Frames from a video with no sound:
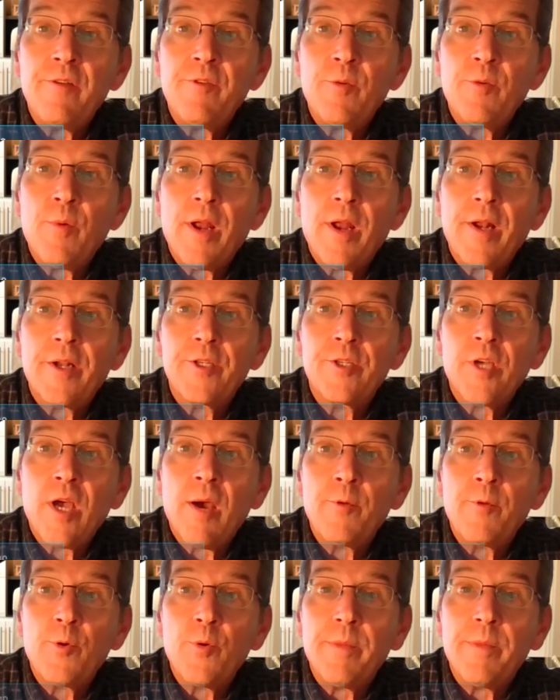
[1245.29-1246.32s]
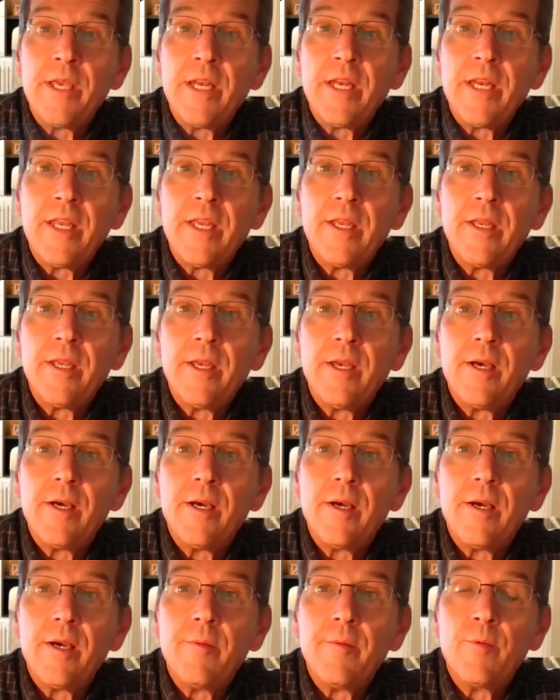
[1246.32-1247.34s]
If you want to come to a meeting,
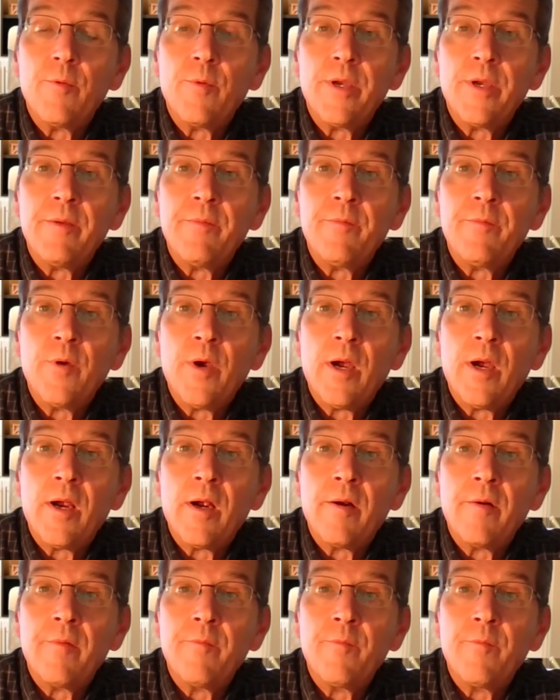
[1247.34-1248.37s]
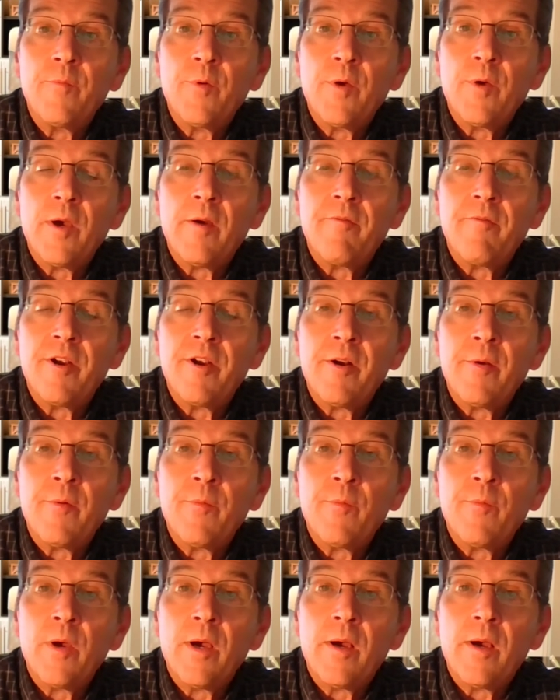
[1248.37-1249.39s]
we are very,
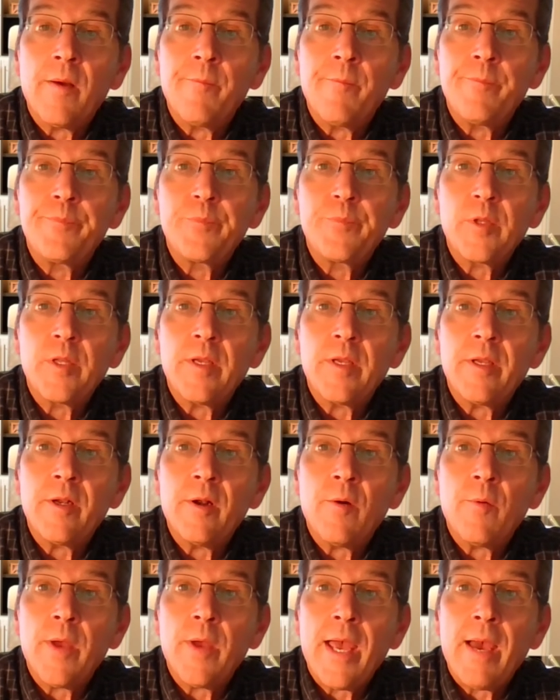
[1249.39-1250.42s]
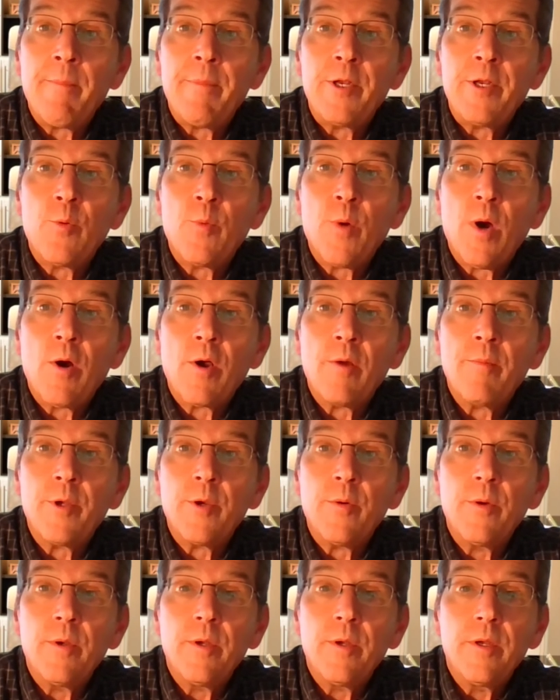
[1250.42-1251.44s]
happy to welcome you.